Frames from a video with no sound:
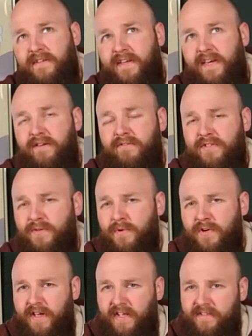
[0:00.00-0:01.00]
he used to
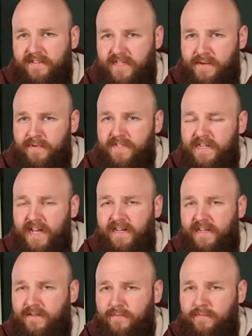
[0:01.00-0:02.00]
work at
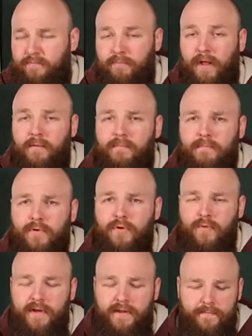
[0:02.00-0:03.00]
Diepensteyn at Palm
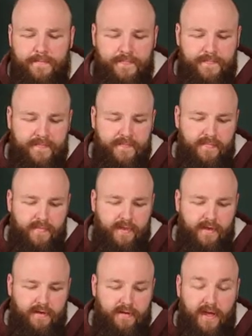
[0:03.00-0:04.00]
Brewery,
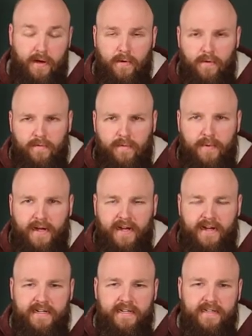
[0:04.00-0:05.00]
now owned by
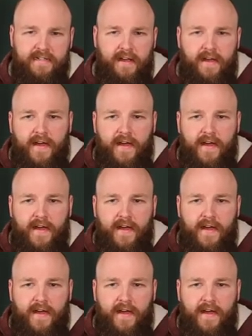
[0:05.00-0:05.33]
Heineken.